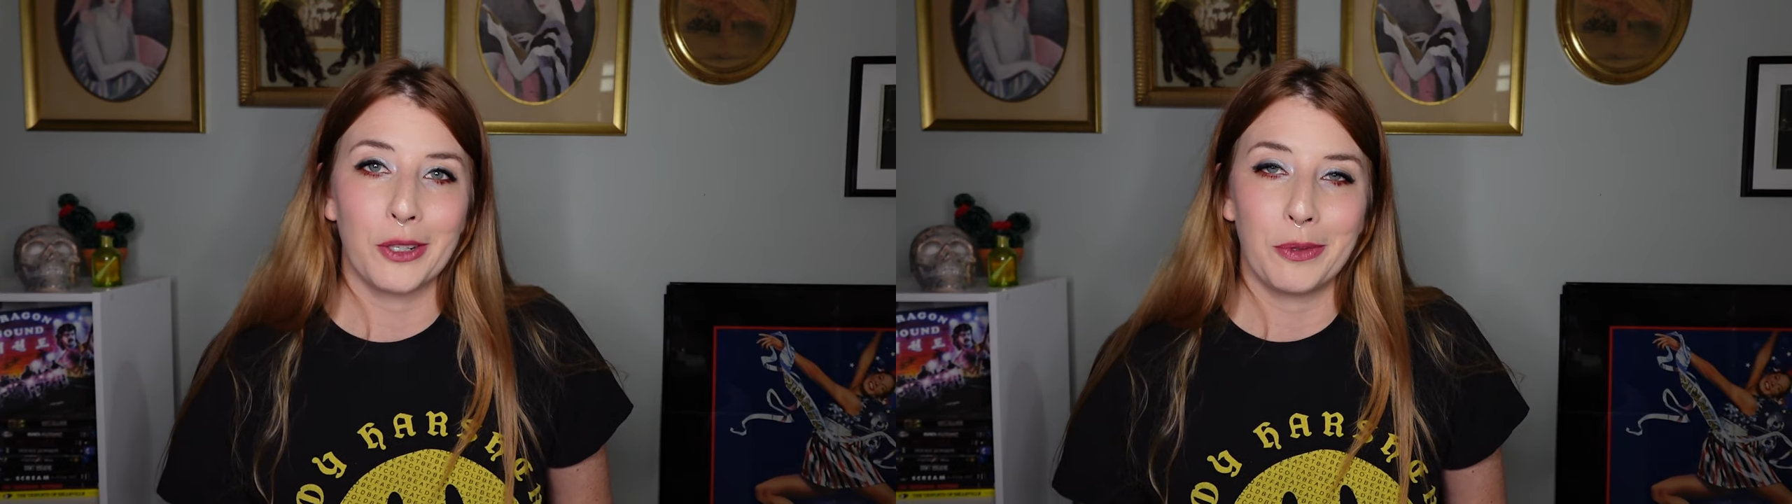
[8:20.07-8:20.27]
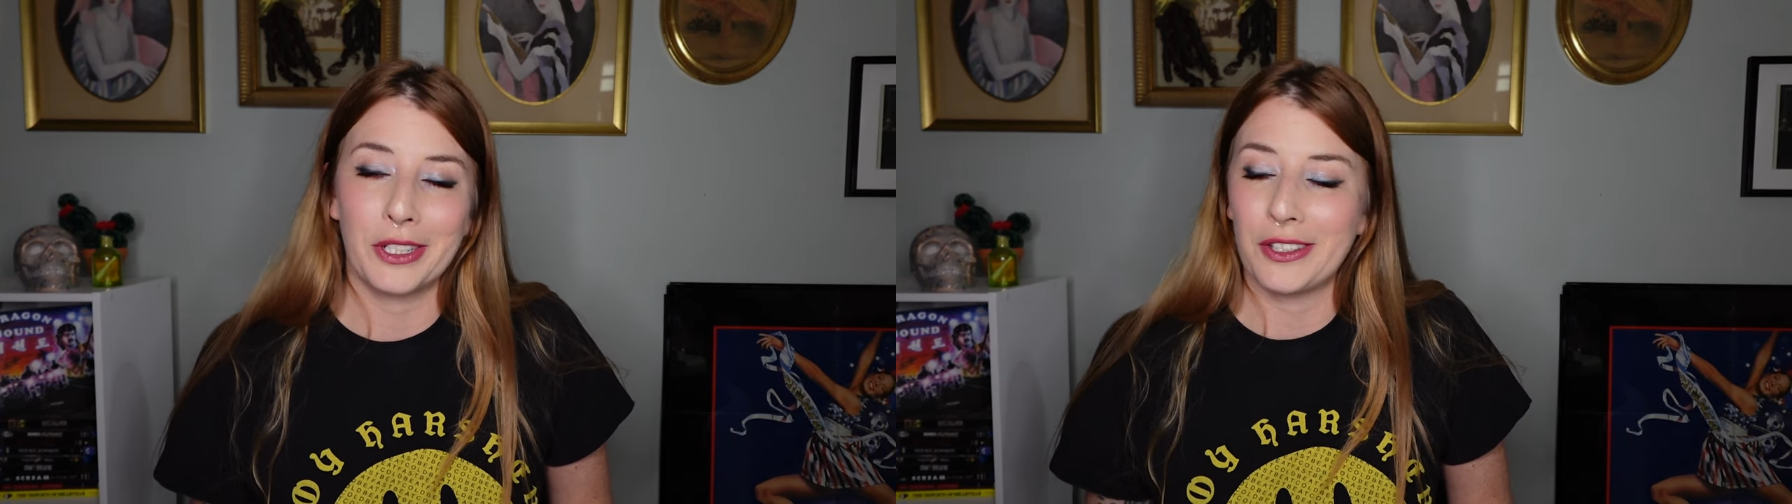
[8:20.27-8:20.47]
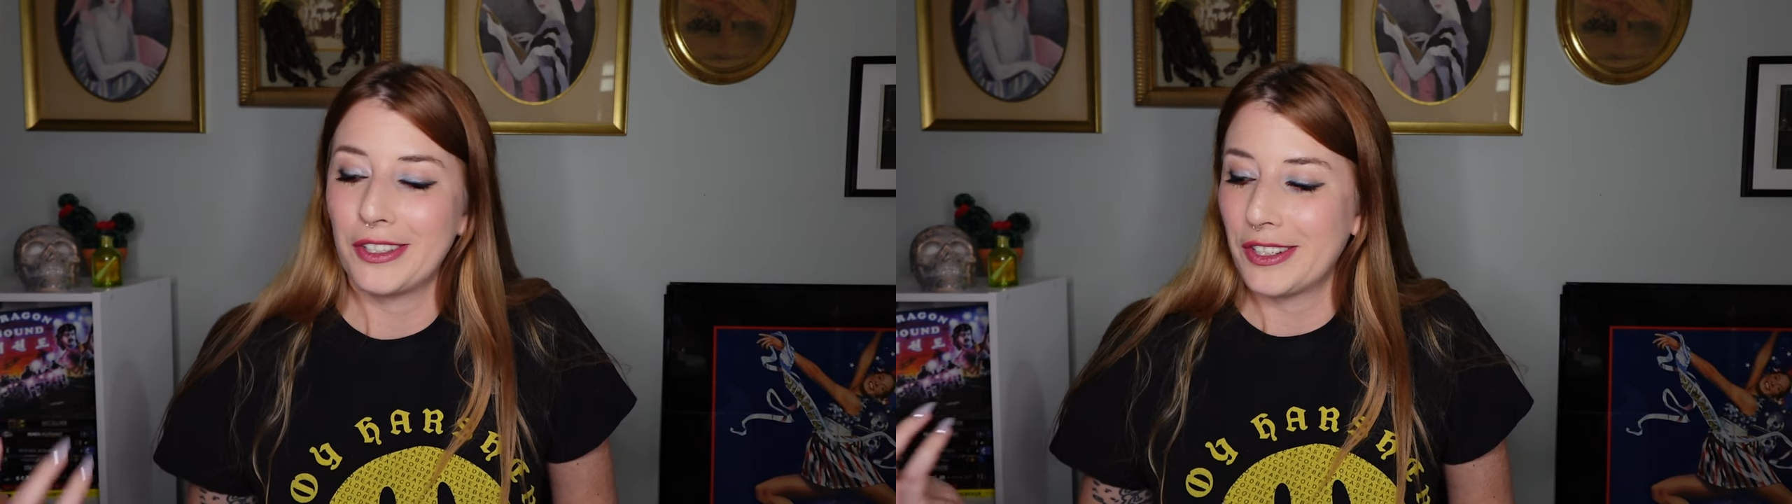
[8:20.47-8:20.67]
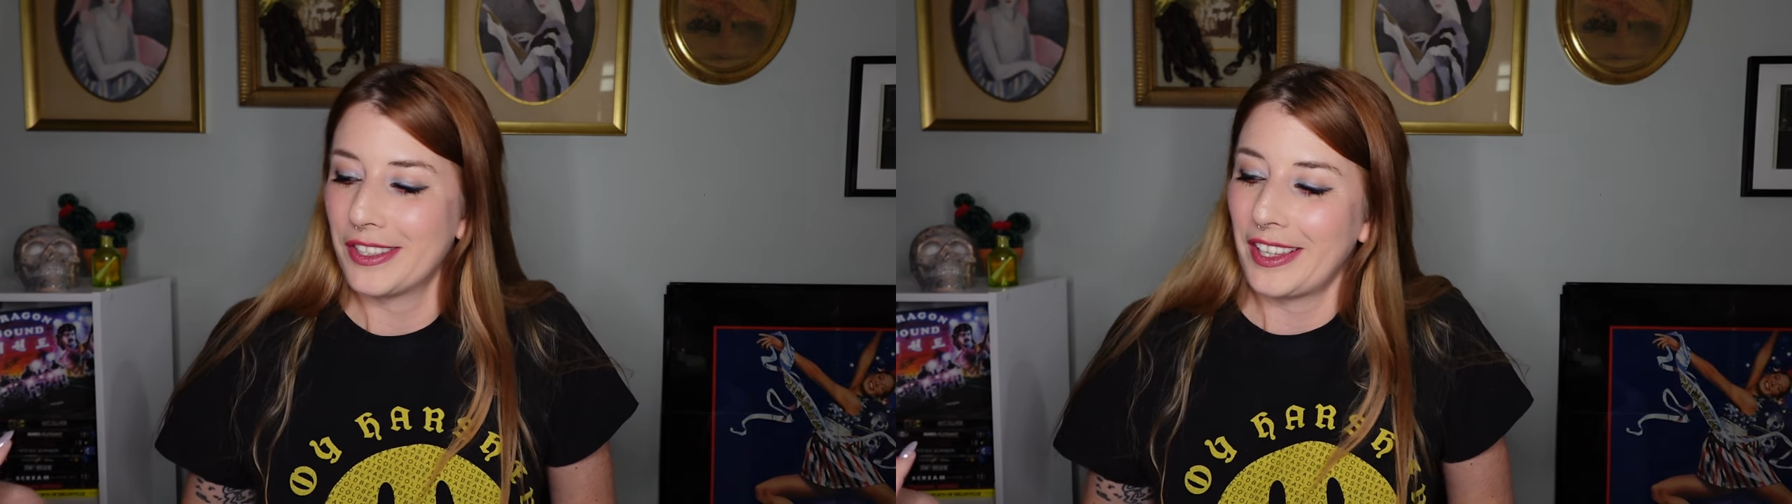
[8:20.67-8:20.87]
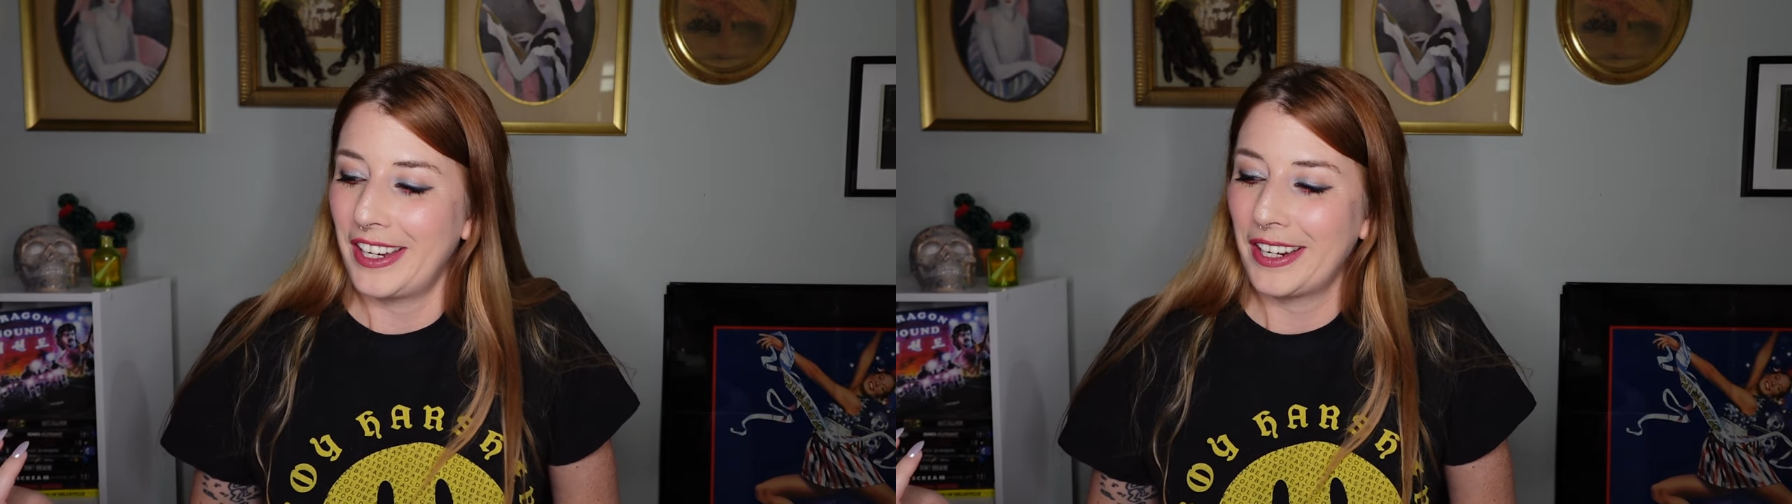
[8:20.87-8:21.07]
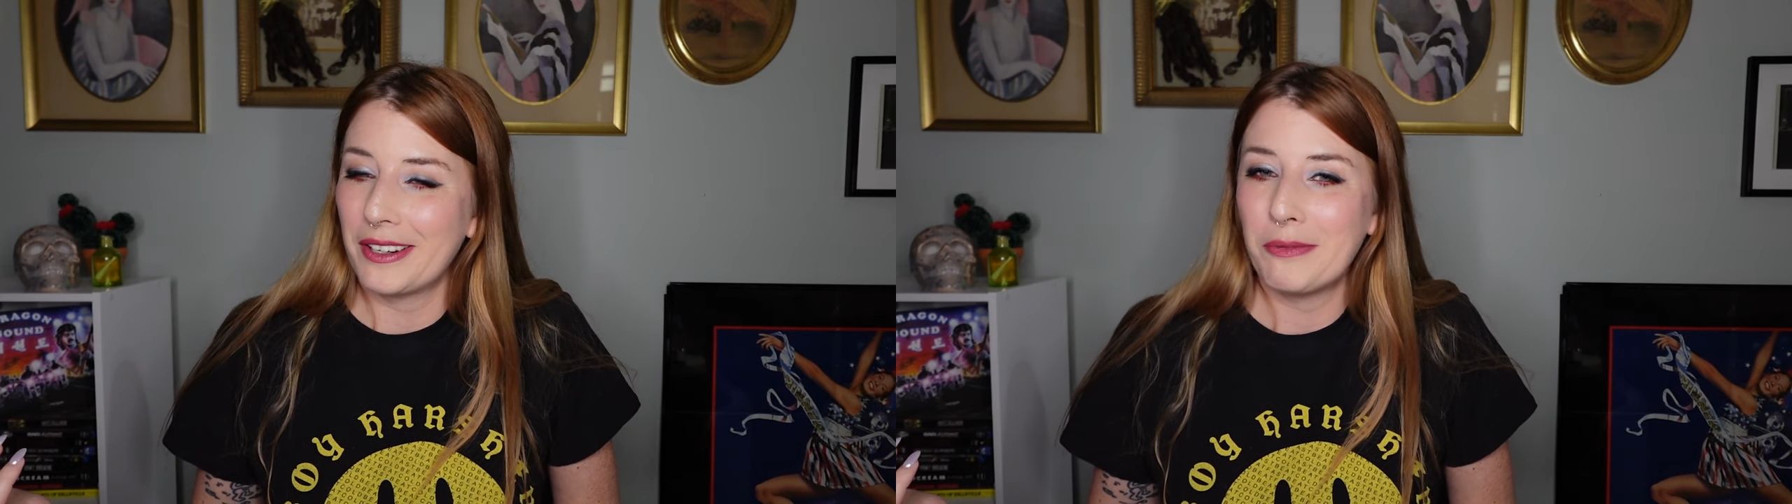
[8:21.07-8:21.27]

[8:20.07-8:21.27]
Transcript: which is just like